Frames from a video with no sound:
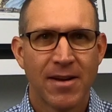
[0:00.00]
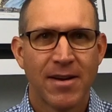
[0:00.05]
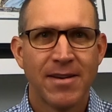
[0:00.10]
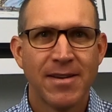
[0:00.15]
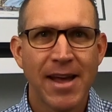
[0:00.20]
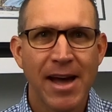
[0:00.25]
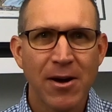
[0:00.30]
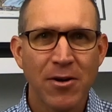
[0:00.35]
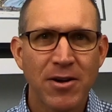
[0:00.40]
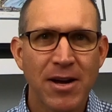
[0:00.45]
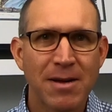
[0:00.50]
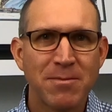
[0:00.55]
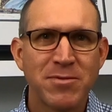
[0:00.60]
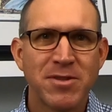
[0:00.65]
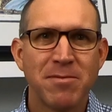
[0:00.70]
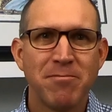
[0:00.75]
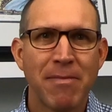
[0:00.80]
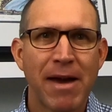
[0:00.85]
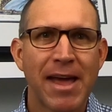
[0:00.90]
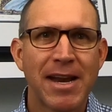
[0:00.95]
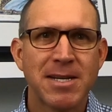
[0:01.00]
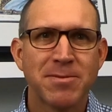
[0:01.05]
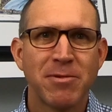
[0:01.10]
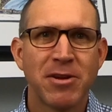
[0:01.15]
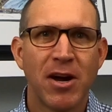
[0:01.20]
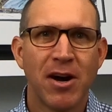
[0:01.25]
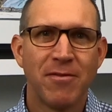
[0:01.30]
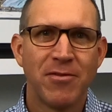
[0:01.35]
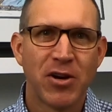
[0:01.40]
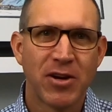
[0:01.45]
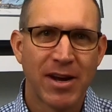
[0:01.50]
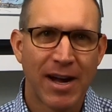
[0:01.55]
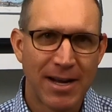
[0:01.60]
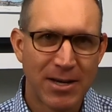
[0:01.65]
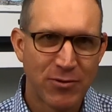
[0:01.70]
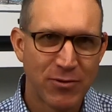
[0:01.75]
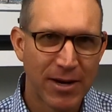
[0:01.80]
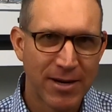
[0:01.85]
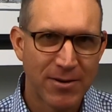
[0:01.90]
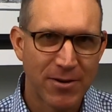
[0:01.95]
Now comes the management of your
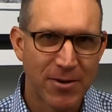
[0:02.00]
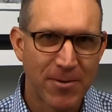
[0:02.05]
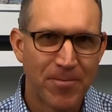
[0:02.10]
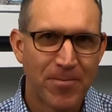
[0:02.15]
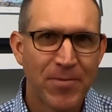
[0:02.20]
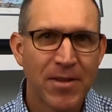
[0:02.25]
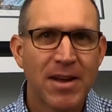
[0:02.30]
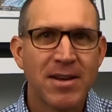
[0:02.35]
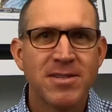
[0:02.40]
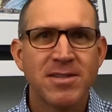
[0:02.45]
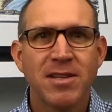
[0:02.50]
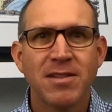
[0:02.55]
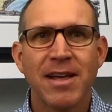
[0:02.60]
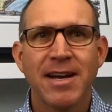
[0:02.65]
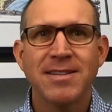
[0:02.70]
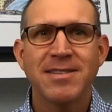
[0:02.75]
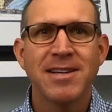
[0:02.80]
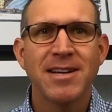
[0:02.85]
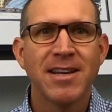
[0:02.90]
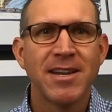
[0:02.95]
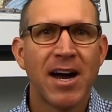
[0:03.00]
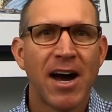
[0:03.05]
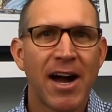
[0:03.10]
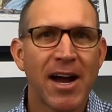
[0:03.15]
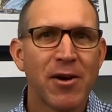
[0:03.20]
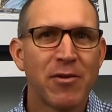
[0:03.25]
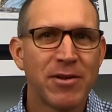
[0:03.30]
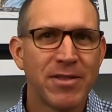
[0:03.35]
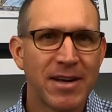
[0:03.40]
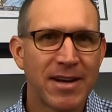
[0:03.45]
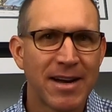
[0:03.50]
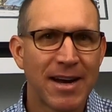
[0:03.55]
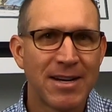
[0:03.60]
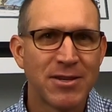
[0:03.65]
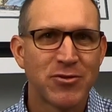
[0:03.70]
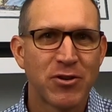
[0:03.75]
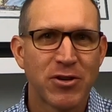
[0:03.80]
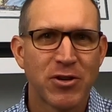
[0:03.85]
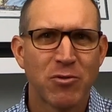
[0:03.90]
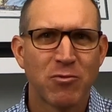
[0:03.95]
contractor. Selecting and hiring the
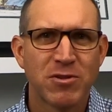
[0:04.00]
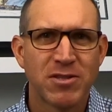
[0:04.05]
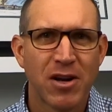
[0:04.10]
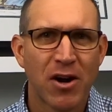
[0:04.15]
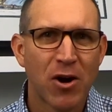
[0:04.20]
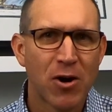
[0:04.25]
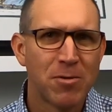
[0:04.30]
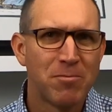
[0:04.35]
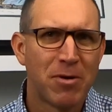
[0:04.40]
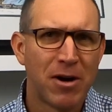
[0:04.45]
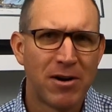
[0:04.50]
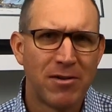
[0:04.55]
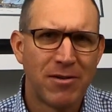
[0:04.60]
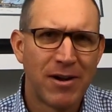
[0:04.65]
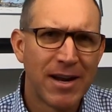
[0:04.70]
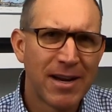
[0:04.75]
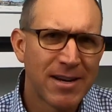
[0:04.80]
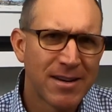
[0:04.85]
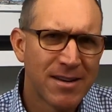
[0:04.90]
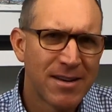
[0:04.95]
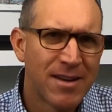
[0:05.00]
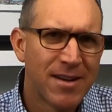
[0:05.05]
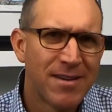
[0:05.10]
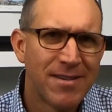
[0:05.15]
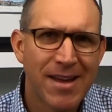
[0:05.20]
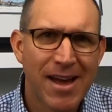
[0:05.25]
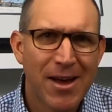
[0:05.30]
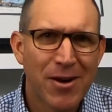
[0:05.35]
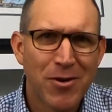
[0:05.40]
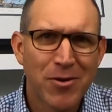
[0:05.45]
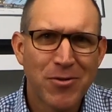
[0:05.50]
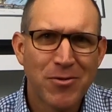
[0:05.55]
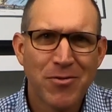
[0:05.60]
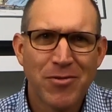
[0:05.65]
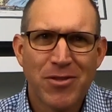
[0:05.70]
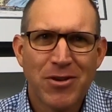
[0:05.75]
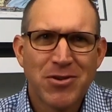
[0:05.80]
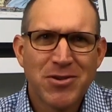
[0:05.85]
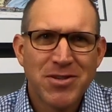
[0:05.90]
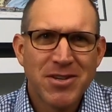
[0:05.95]
contractor was the hard part, right? Now
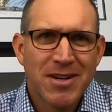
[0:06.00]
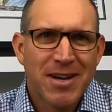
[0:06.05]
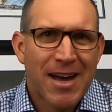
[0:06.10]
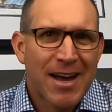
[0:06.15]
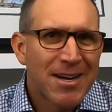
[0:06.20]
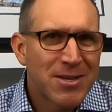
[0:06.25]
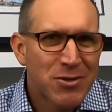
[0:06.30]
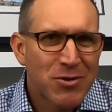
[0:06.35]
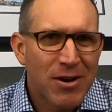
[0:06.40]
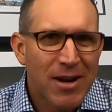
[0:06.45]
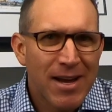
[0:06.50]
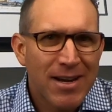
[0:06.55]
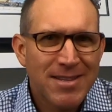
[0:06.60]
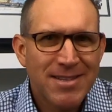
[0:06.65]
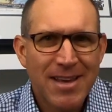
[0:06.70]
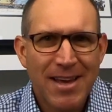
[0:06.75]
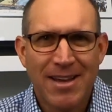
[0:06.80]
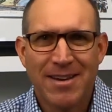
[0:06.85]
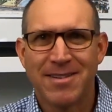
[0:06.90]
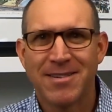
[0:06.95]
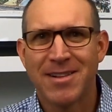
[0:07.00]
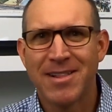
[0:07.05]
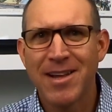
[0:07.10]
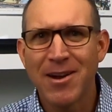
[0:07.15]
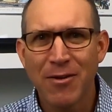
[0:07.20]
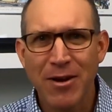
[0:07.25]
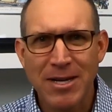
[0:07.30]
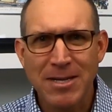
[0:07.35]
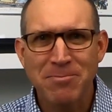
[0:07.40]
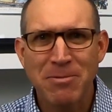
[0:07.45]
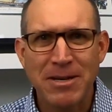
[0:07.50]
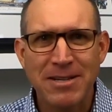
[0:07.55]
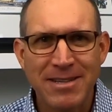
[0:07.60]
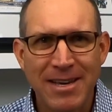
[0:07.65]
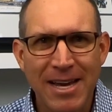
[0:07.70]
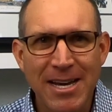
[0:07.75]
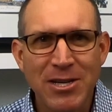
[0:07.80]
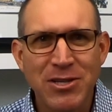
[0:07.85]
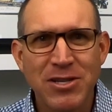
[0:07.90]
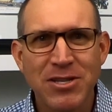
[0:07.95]
there's a contract and clear
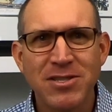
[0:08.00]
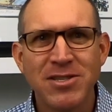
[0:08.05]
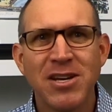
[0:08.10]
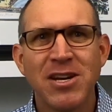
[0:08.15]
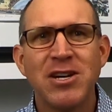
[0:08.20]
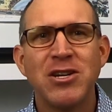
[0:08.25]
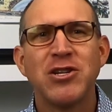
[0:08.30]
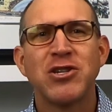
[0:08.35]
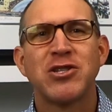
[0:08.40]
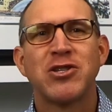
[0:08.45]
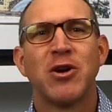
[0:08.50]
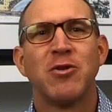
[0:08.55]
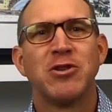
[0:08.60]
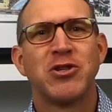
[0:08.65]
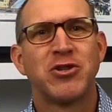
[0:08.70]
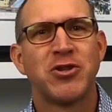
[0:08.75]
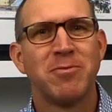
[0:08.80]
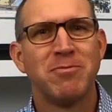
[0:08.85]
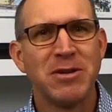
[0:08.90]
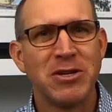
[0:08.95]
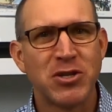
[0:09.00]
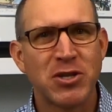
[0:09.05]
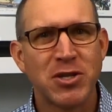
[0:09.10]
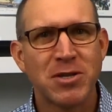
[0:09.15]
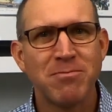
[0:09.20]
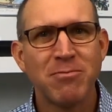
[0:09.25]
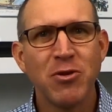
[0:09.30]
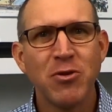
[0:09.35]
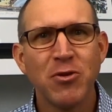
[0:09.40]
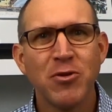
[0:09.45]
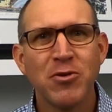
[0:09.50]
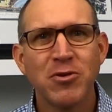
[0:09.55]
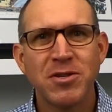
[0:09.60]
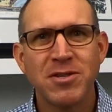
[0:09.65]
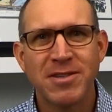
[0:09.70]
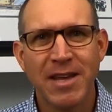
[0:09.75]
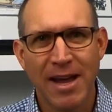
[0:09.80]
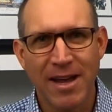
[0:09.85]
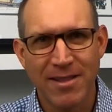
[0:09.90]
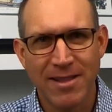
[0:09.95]
expectations, so it should be smooth
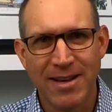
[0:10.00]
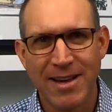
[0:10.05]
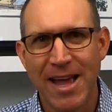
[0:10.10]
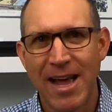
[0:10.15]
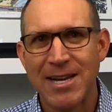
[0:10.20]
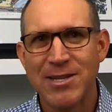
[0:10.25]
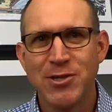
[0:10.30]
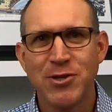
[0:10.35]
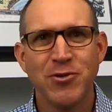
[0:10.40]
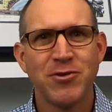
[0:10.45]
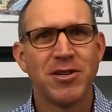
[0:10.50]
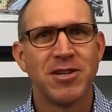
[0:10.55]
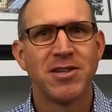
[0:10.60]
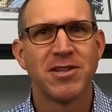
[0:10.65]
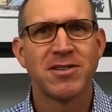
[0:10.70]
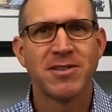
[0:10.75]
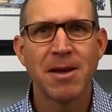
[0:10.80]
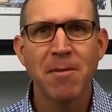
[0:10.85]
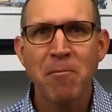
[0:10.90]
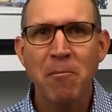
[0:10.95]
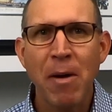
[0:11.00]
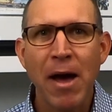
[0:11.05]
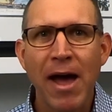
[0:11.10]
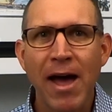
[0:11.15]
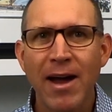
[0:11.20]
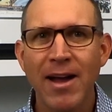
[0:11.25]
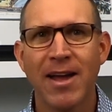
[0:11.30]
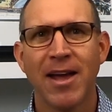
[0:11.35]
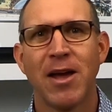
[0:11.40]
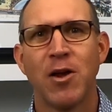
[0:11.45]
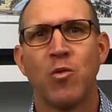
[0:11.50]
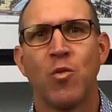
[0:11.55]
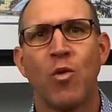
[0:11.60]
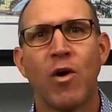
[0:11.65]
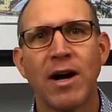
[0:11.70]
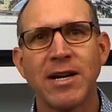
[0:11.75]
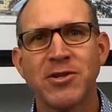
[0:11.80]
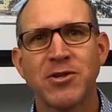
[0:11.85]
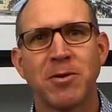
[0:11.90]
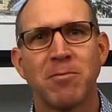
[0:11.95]
sailing as you just sit back and
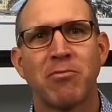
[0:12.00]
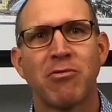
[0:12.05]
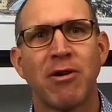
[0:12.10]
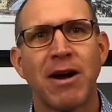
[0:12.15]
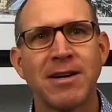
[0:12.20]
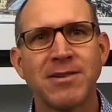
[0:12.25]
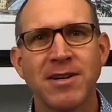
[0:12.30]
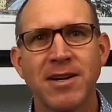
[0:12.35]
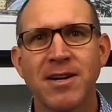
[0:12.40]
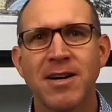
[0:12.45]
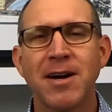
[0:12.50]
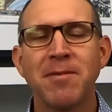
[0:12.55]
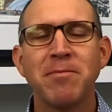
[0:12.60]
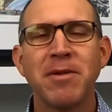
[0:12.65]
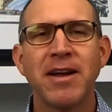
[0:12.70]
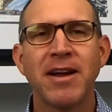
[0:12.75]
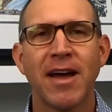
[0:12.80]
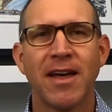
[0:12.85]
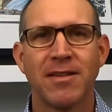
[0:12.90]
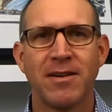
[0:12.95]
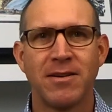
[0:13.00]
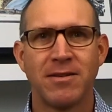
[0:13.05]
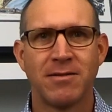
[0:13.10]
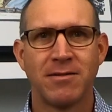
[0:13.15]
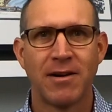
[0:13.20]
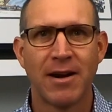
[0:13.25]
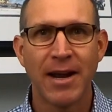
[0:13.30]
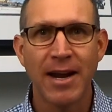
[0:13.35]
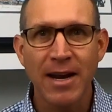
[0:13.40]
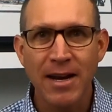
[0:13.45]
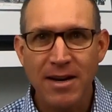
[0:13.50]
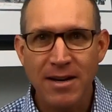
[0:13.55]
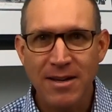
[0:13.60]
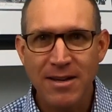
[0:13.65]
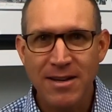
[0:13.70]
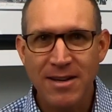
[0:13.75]
watch your project come together, right?